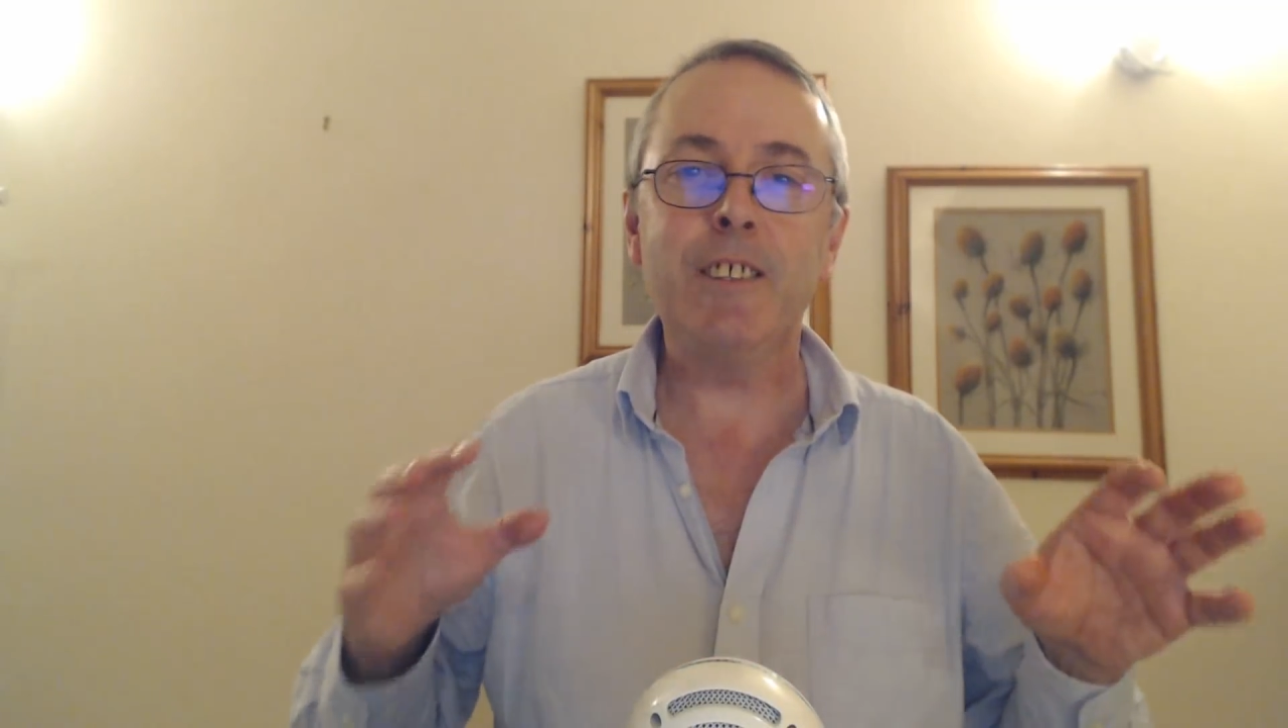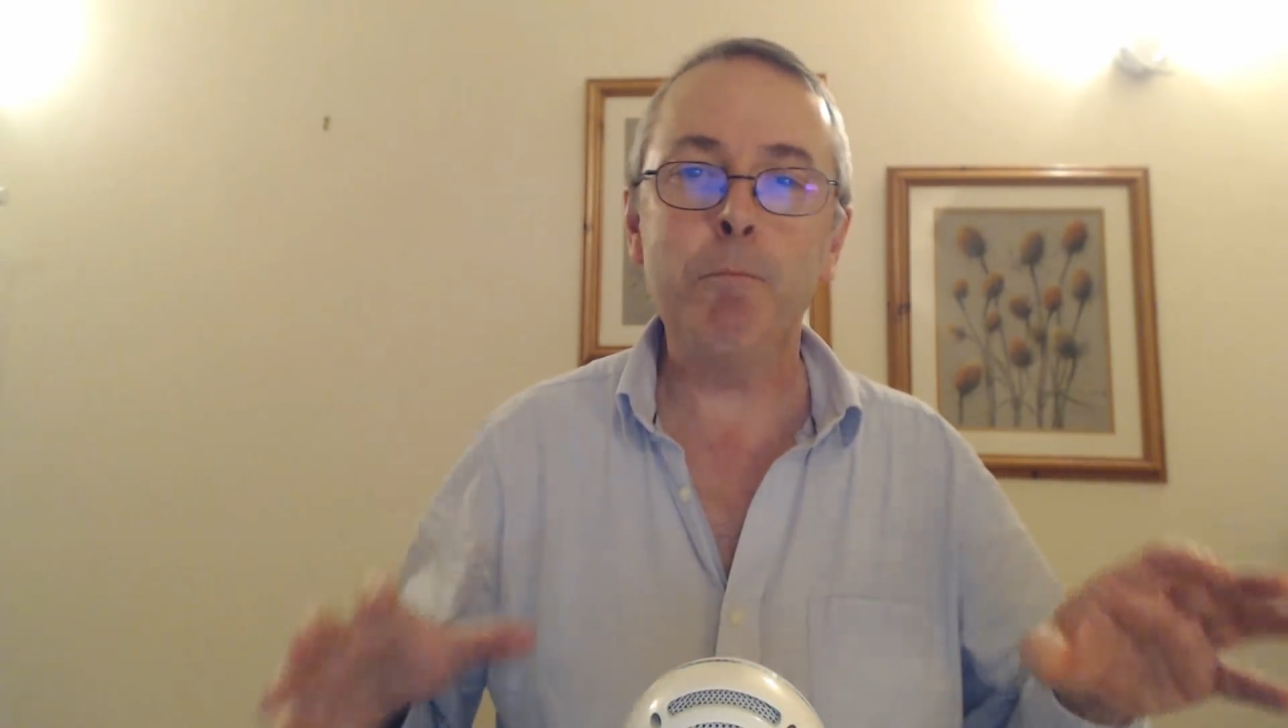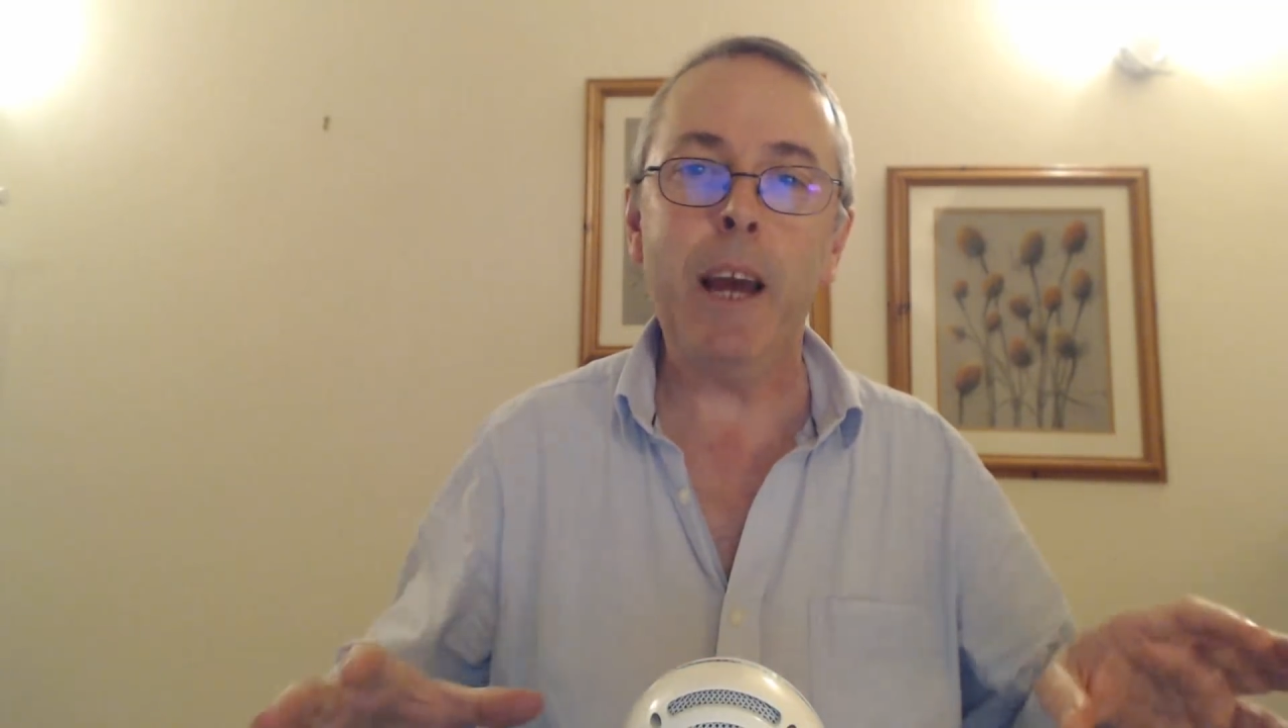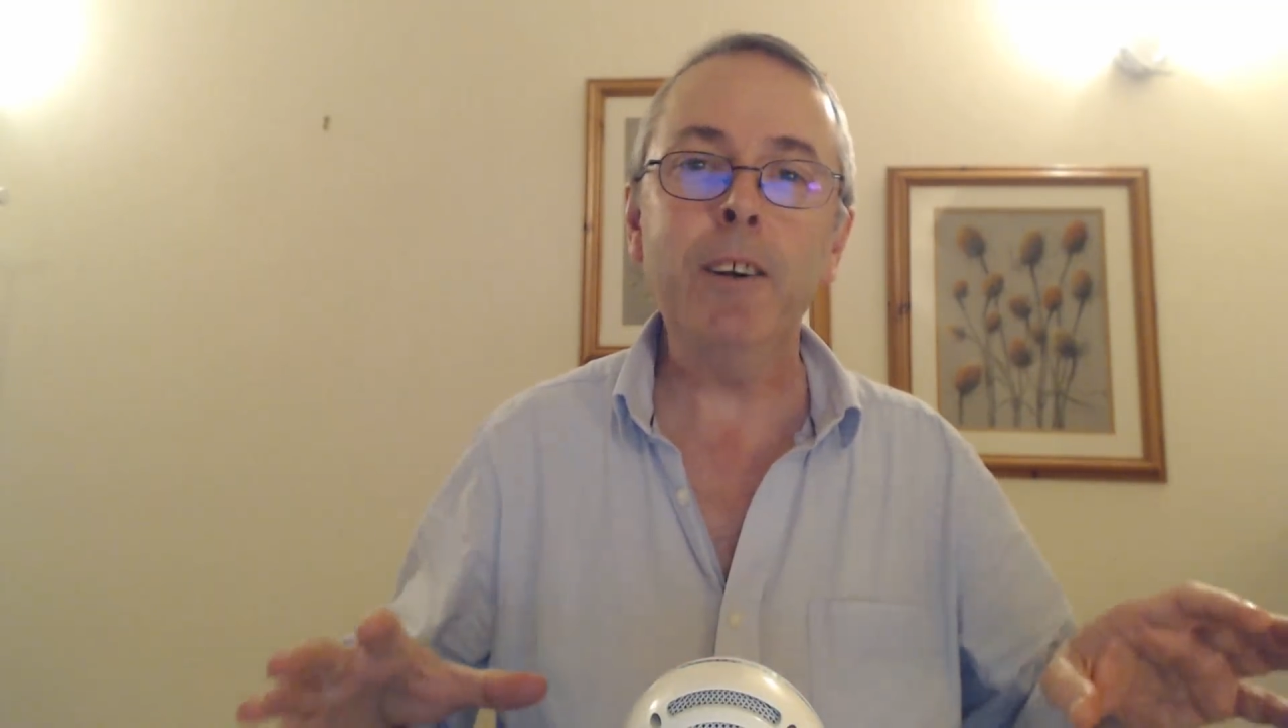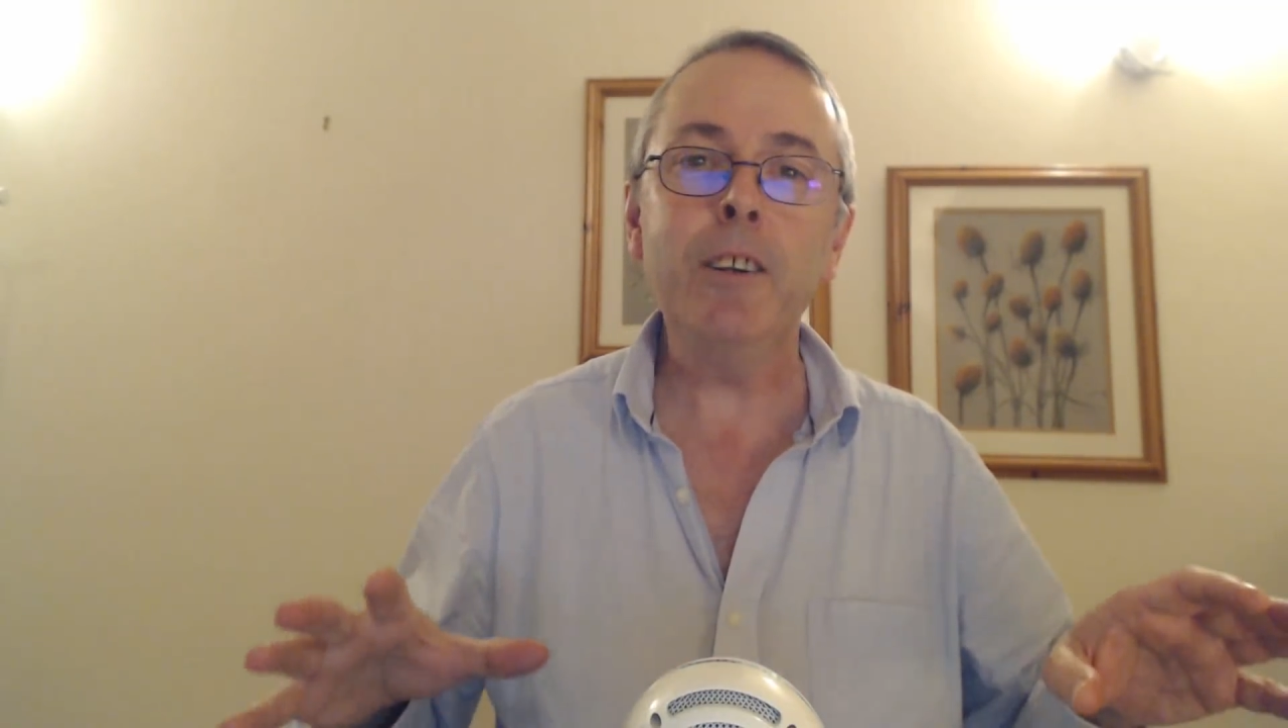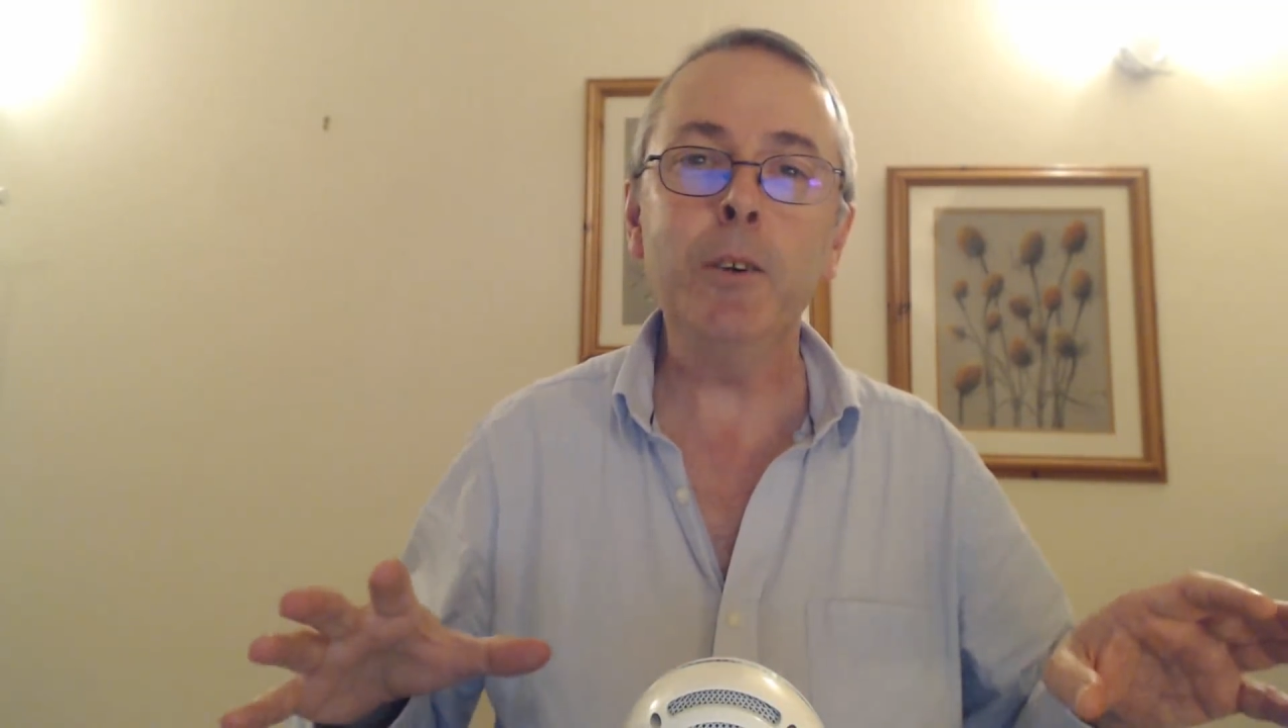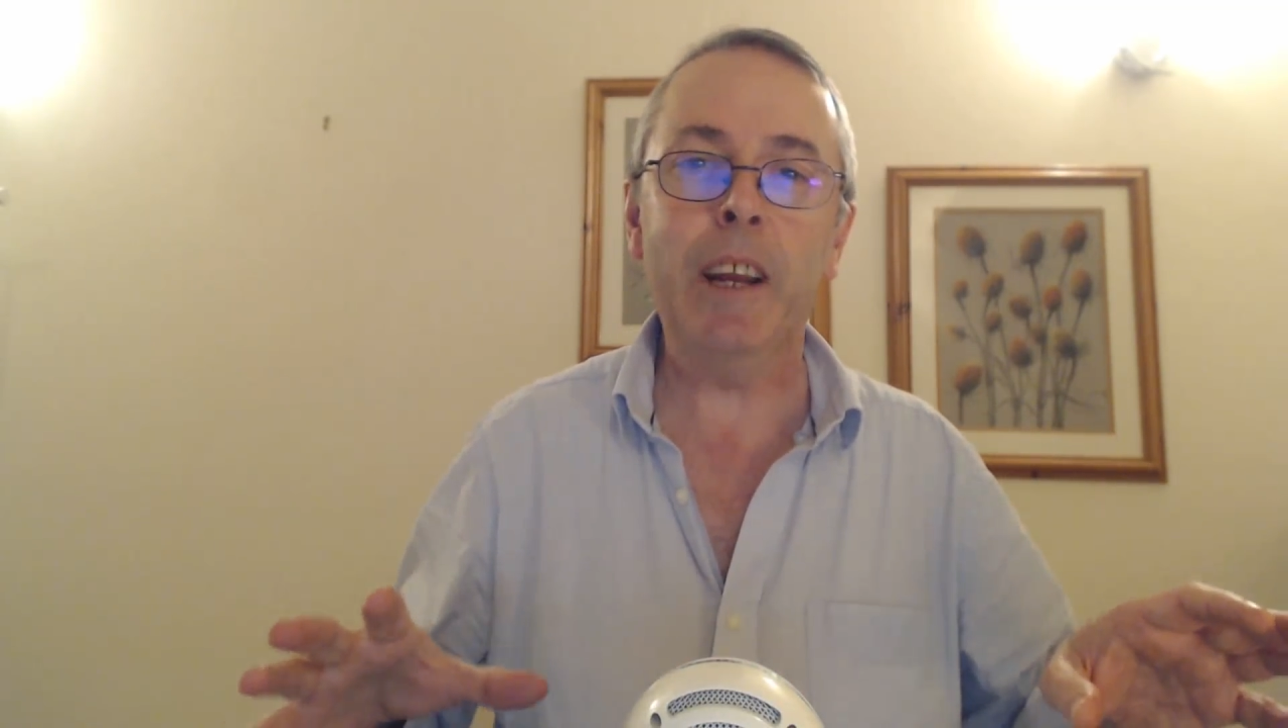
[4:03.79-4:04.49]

better to